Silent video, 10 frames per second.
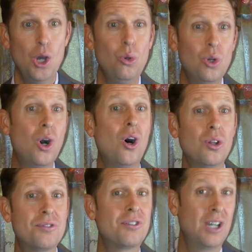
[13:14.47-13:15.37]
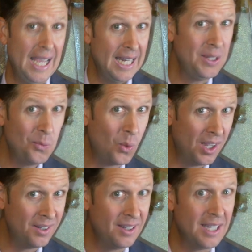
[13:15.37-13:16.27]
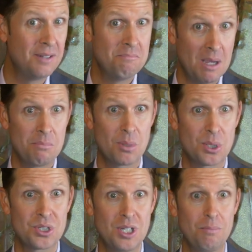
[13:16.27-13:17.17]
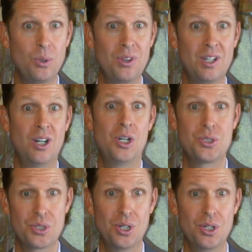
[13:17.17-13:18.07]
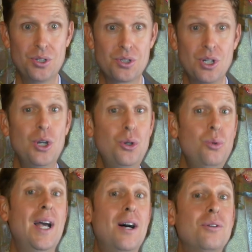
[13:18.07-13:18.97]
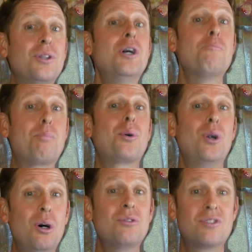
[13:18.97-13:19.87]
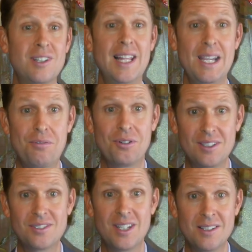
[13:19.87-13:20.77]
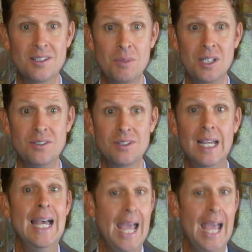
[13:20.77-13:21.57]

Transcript: who called for anyone in membership within our church who held pro-slavery sentiments